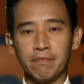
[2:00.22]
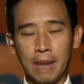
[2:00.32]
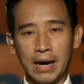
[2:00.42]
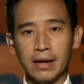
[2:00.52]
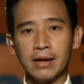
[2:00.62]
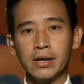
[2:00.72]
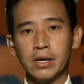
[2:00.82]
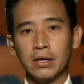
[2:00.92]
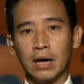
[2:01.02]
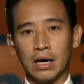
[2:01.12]
my
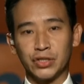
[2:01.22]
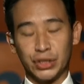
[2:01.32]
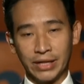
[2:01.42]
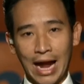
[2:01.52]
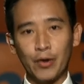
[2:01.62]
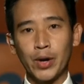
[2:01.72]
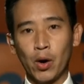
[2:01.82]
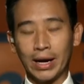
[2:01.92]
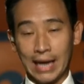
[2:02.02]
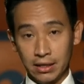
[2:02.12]
uh, scenario
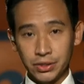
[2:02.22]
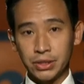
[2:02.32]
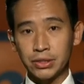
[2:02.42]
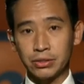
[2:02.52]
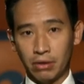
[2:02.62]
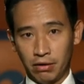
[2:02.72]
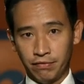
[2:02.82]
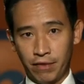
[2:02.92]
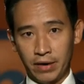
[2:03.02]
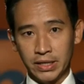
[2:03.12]
analysis
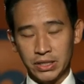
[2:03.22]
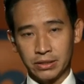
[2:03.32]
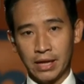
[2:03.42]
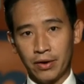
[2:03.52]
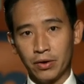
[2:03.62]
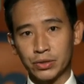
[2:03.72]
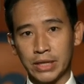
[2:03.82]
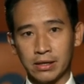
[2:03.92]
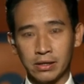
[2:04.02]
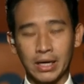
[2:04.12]
of various scenarios
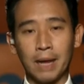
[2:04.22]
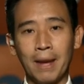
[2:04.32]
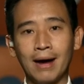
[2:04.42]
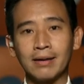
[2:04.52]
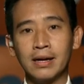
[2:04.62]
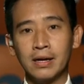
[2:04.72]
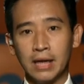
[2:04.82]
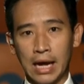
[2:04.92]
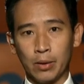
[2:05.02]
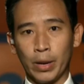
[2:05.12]
that could come out,
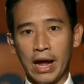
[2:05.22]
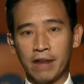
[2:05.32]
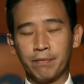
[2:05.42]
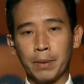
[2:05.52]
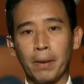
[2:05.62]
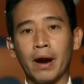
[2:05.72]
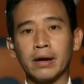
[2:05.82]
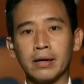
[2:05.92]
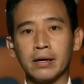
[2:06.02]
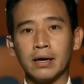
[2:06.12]
and we have prepared
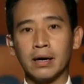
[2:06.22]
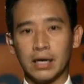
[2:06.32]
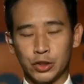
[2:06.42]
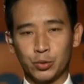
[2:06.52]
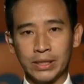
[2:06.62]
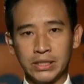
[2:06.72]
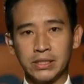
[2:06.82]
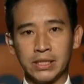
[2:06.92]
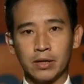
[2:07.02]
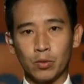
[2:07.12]
uh, a
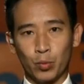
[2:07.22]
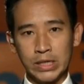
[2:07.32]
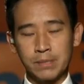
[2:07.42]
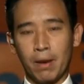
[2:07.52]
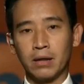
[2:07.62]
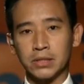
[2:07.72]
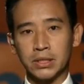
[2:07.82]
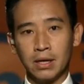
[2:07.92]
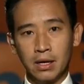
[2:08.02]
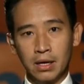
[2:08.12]
strategic response
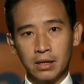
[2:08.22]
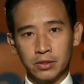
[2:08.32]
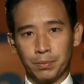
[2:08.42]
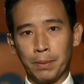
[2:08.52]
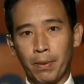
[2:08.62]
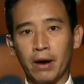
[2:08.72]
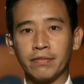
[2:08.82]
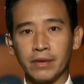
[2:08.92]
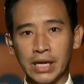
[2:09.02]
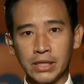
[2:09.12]
to prepare
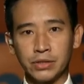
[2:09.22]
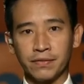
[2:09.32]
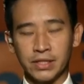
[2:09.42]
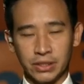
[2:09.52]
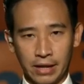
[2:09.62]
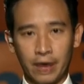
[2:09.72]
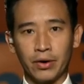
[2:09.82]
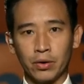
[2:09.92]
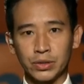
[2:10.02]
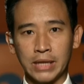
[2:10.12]
for each of the
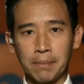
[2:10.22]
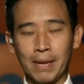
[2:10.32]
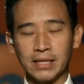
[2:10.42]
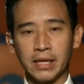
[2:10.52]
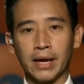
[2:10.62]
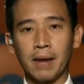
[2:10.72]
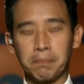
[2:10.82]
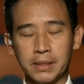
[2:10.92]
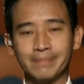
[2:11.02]
scenarios that might take up.